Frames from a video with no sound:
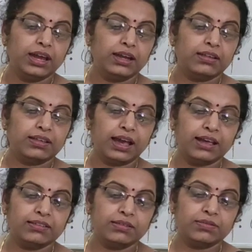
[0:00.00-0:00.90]
it is
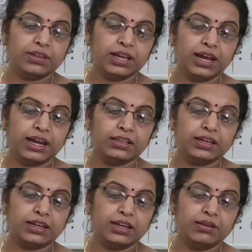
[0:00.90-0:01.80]
as if they had
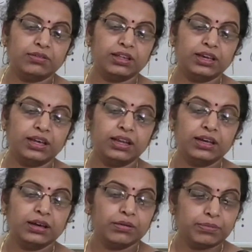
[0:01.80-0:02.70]
the key to
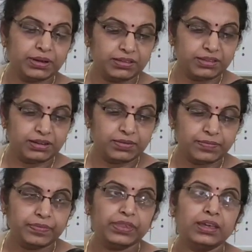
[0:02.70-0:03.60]
their prison.
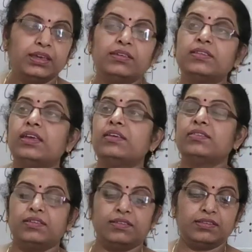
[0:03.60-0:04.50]
He
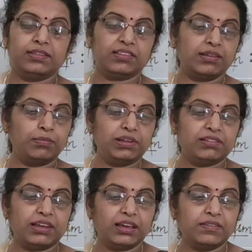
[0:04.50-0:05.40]
says this is the
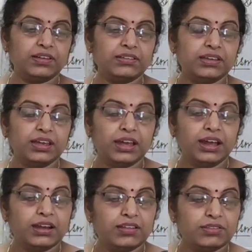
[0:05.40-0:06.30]
simplest language,
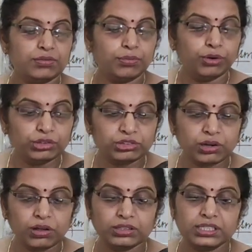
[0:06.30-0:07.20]
it is
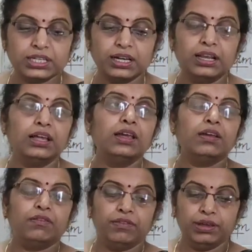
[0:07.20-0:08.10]
most
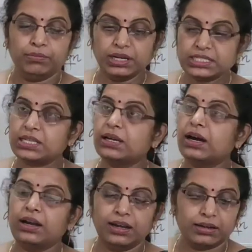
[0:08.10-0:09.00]
logical, we must
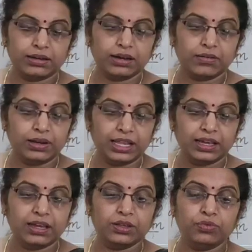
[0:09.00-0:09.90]
guard it, our
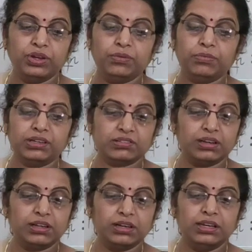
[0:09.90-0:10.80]
language, we
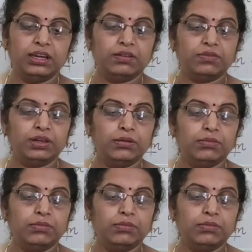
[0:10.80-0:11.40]
must learn it,